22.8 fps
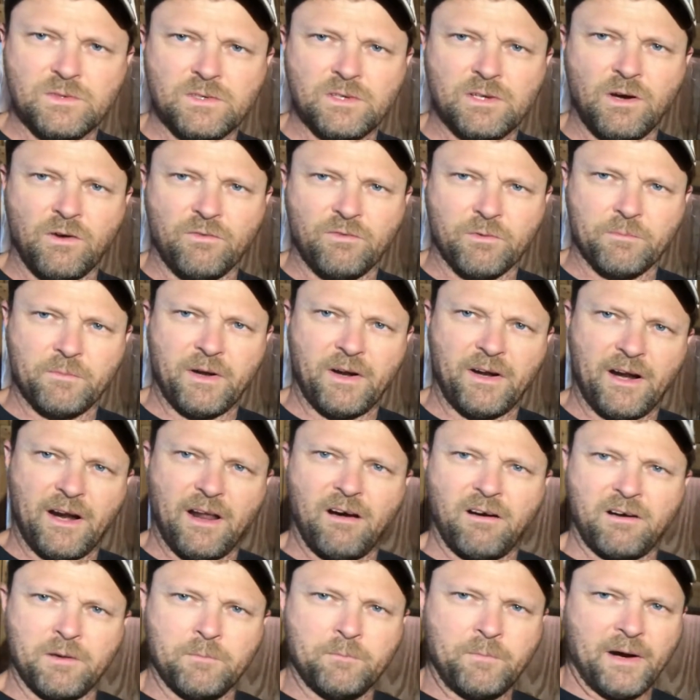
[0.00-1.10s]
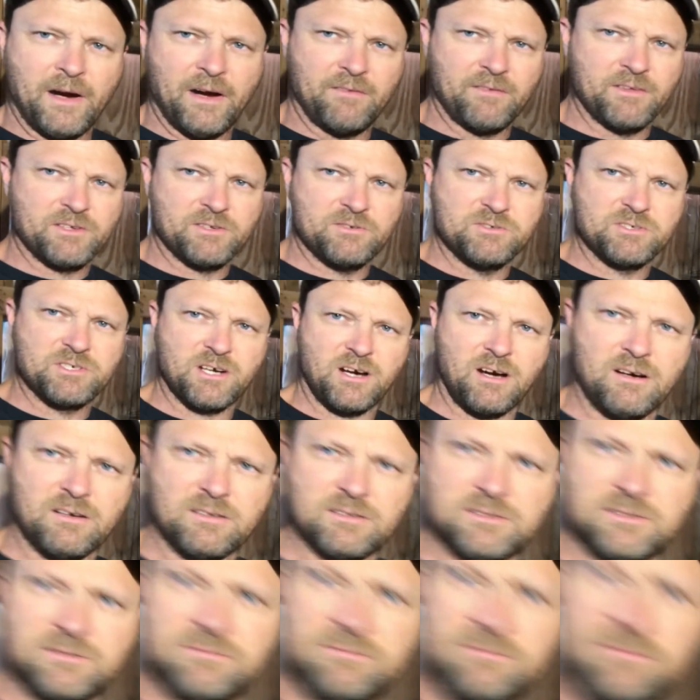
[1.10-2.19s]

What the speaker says: go from there, and then I'll compare the 2 shocks.